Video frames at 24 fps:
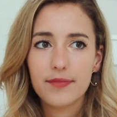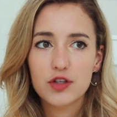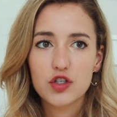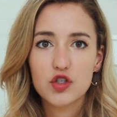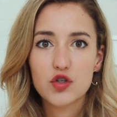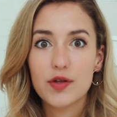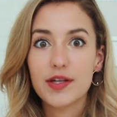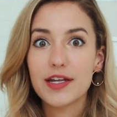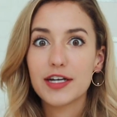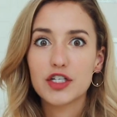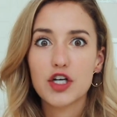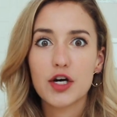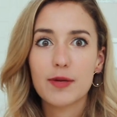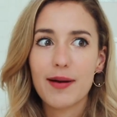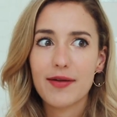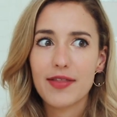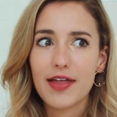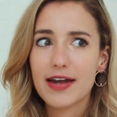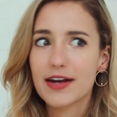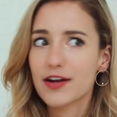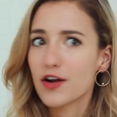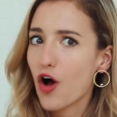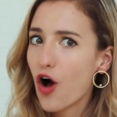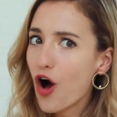So they didn't talk about
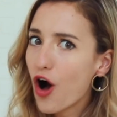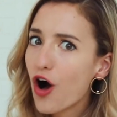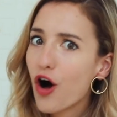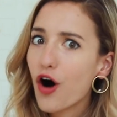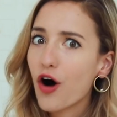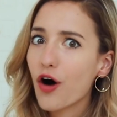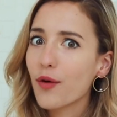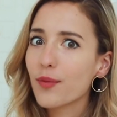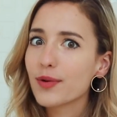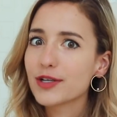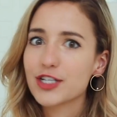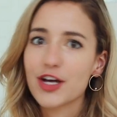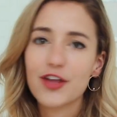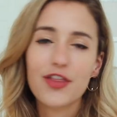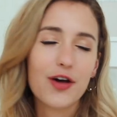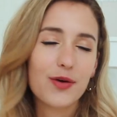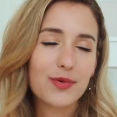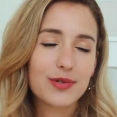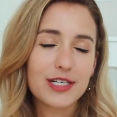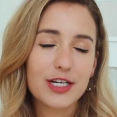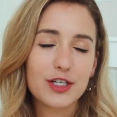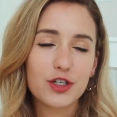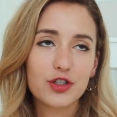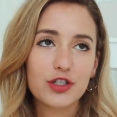that at all, which I
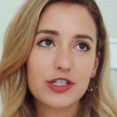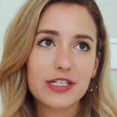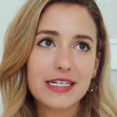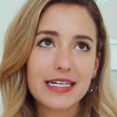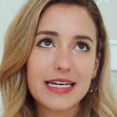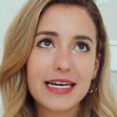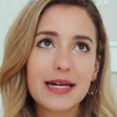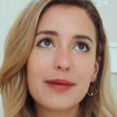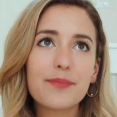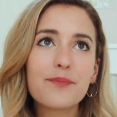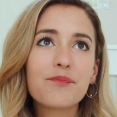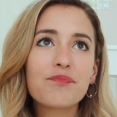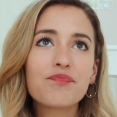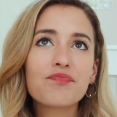thought was interesting.